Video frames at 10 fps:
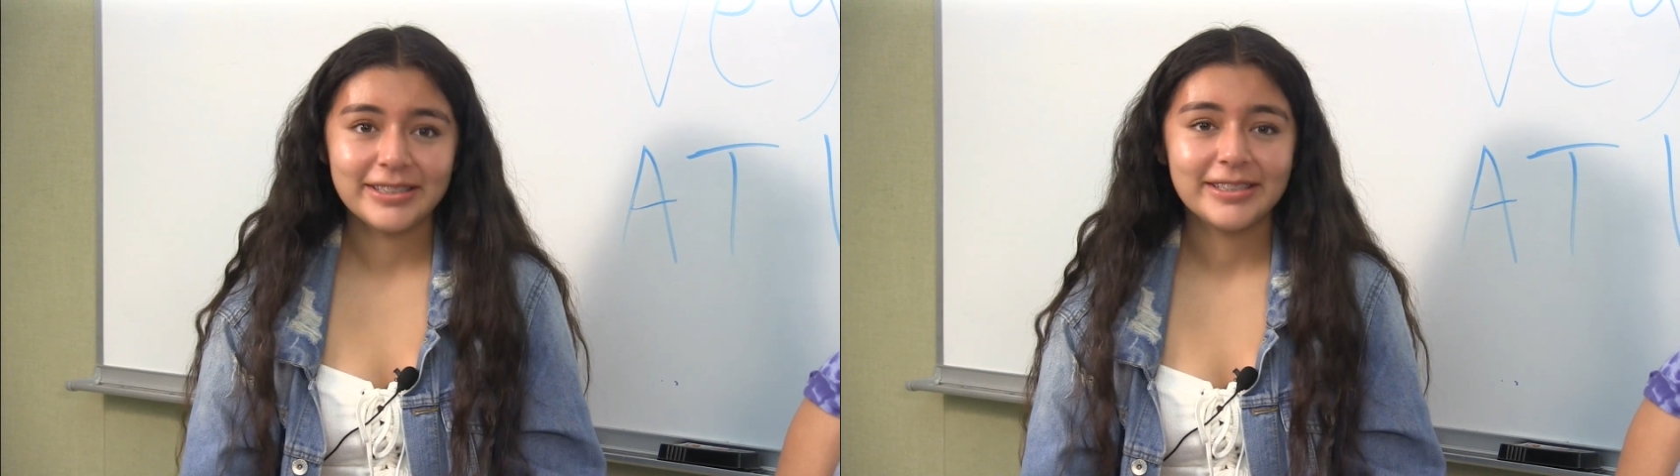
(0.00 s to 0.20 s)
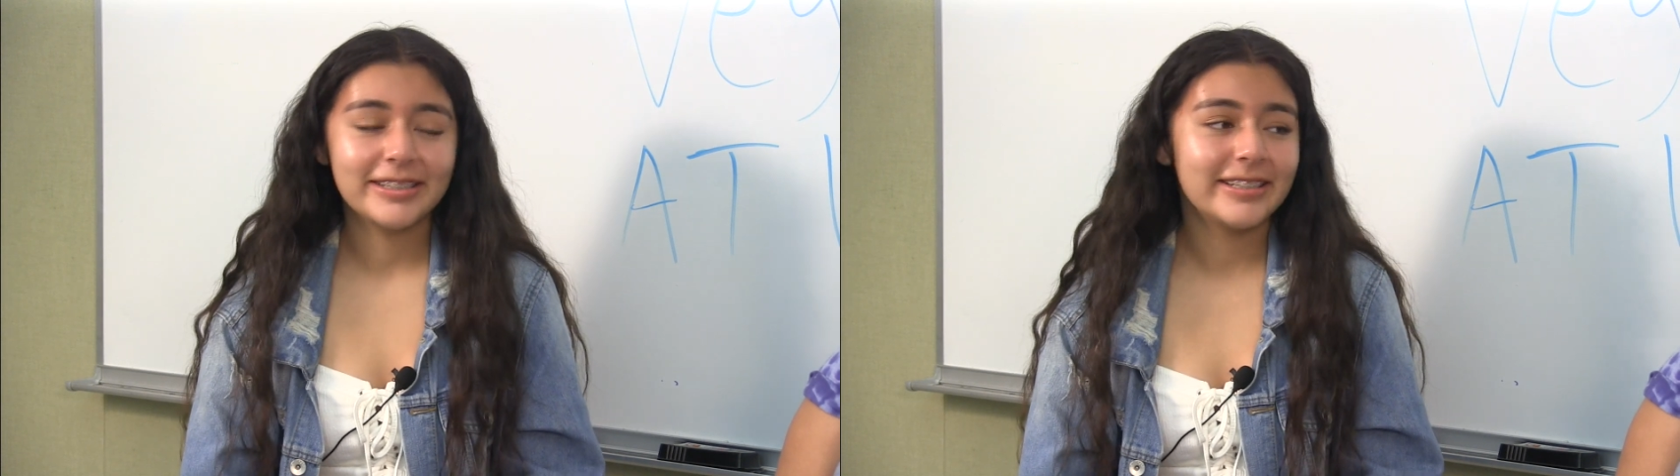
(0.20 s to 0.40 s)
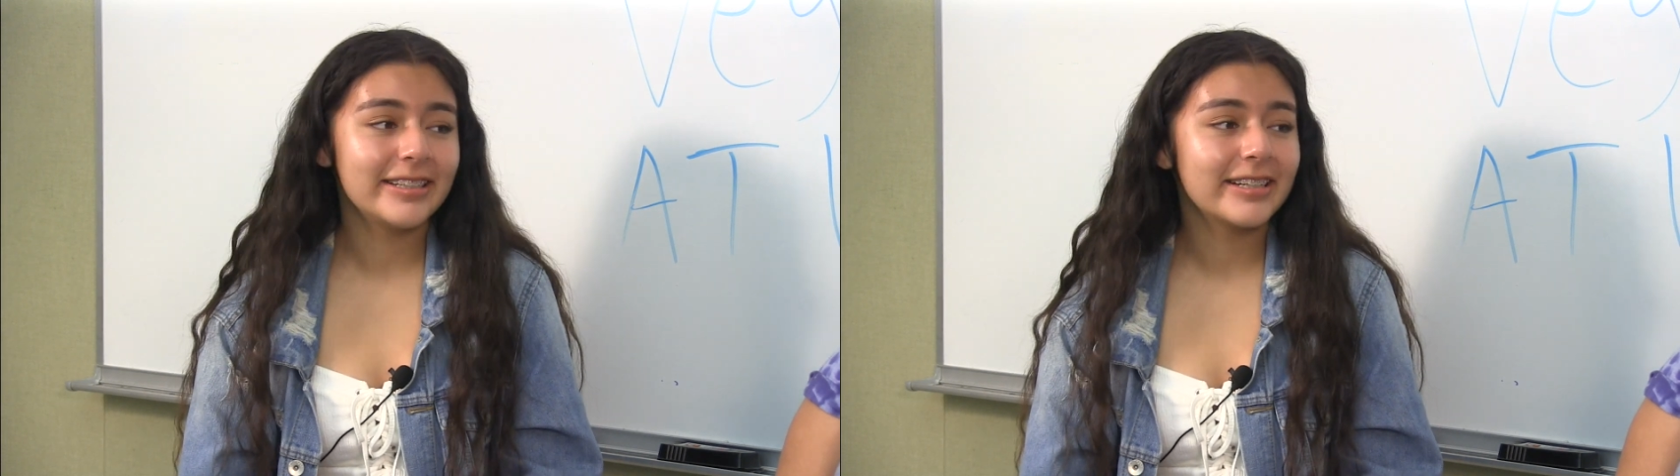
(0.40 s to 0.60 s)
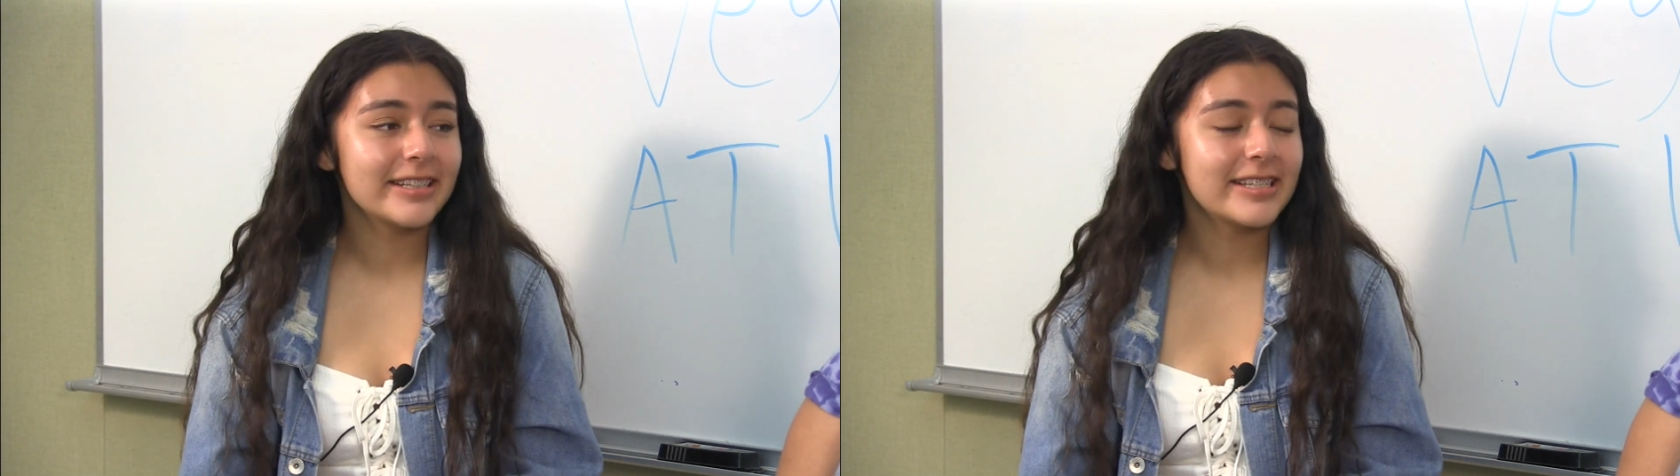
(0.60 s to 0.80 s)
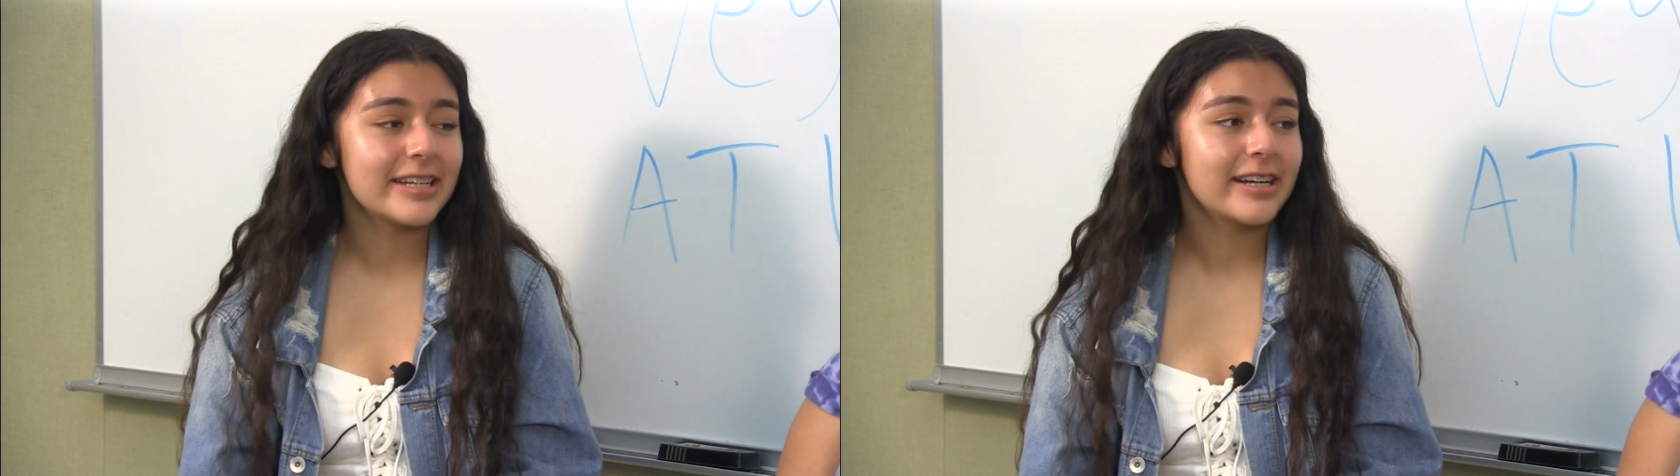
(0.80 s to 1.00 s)
do you
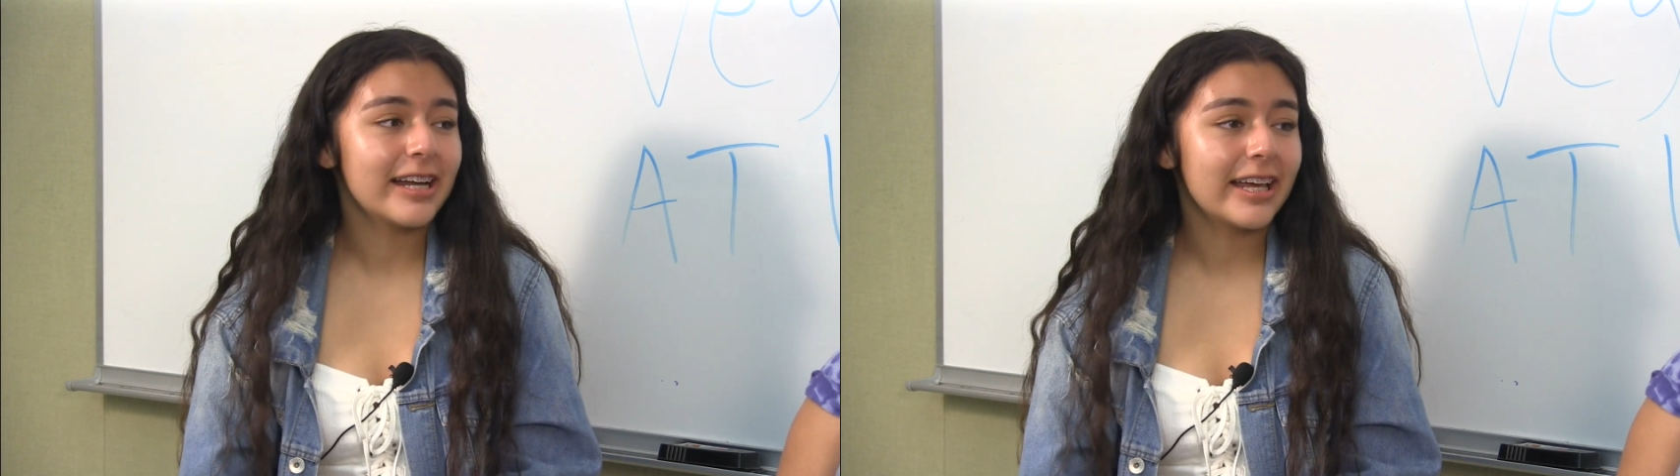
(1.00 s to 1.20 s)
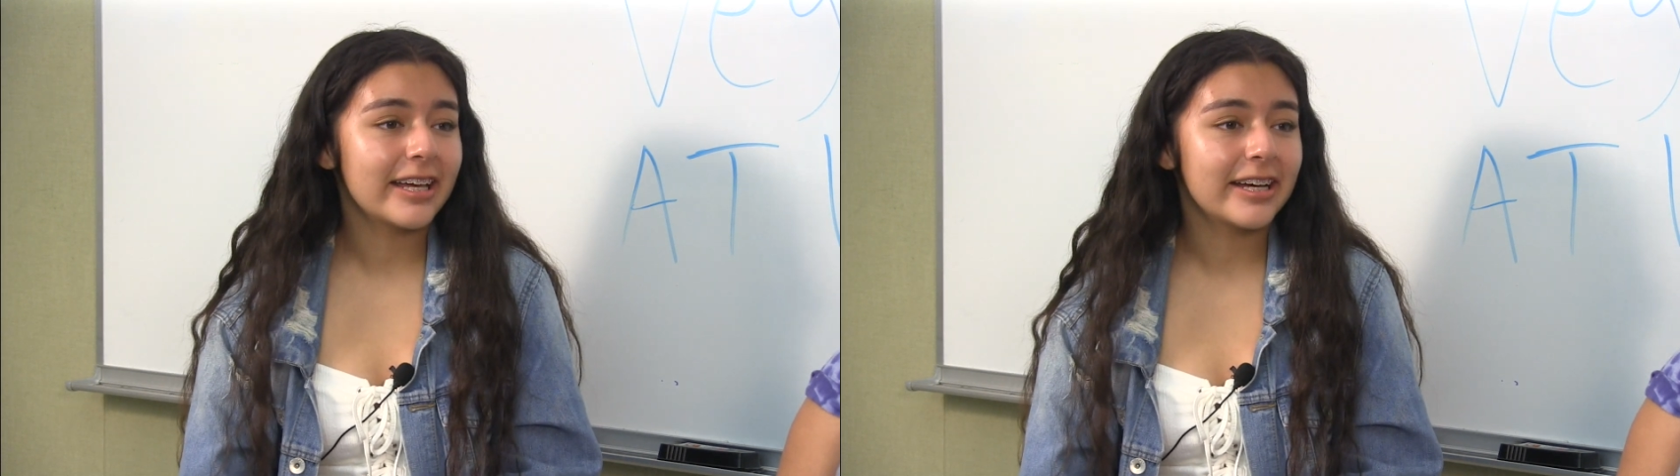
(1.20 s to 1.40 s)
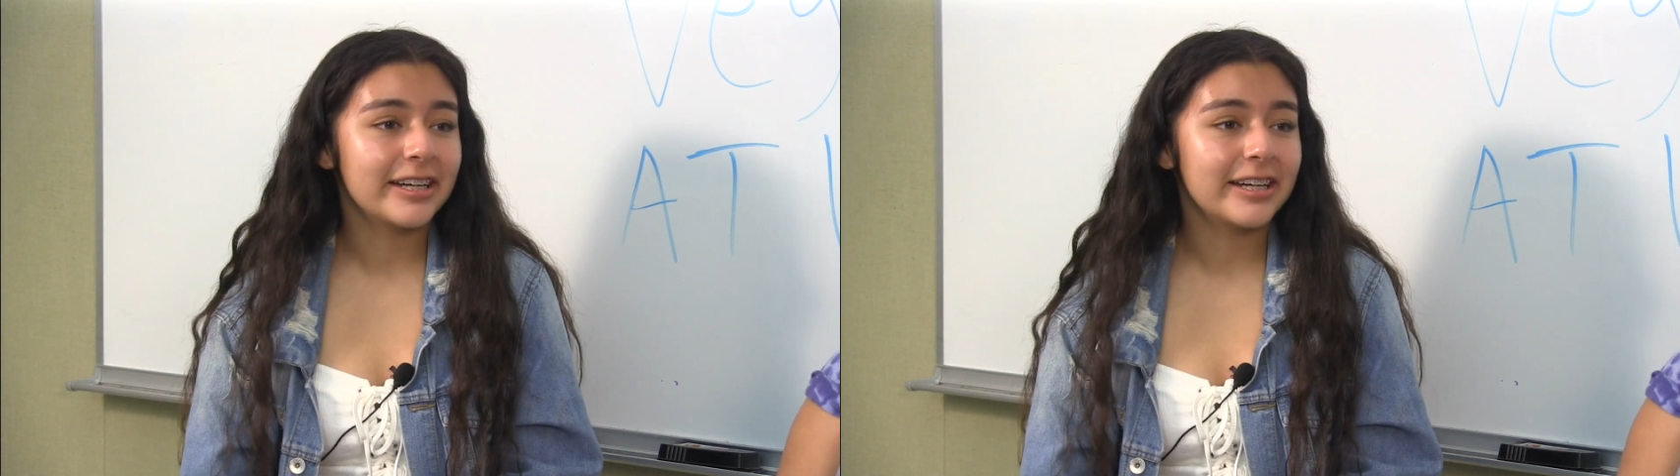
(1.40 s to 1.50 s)
consider like